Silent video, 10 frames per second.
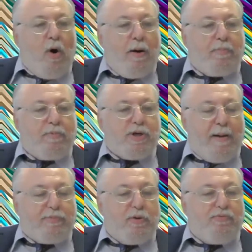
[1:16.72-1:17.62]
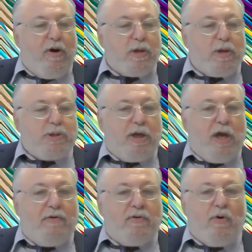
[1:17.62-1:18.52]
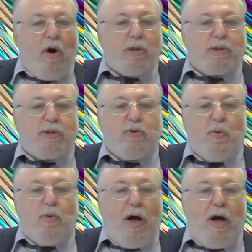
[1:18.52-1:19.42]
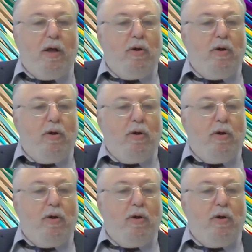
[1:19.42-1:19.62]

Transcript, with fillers: our chapter president, Kevin Ross, to uh,